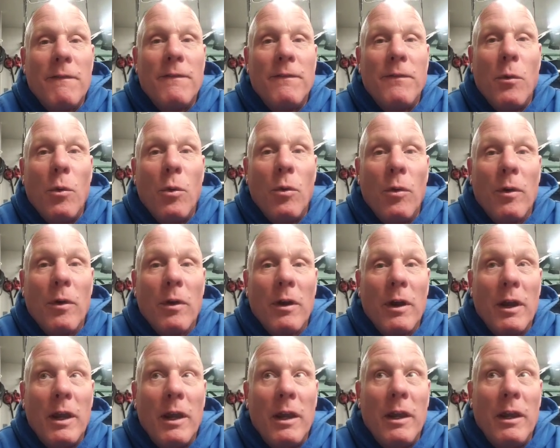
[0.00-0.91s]

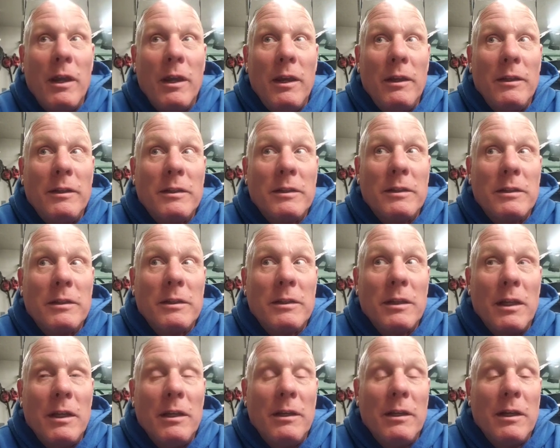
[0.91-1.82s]
for
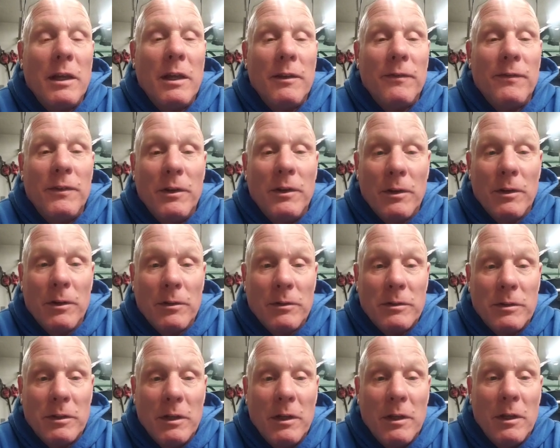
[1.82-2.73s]
8.5
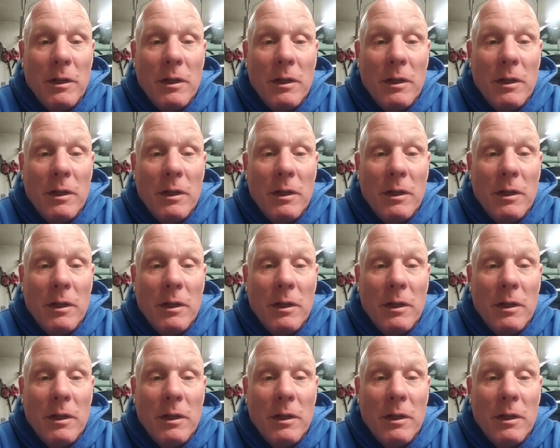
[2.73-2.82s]
years.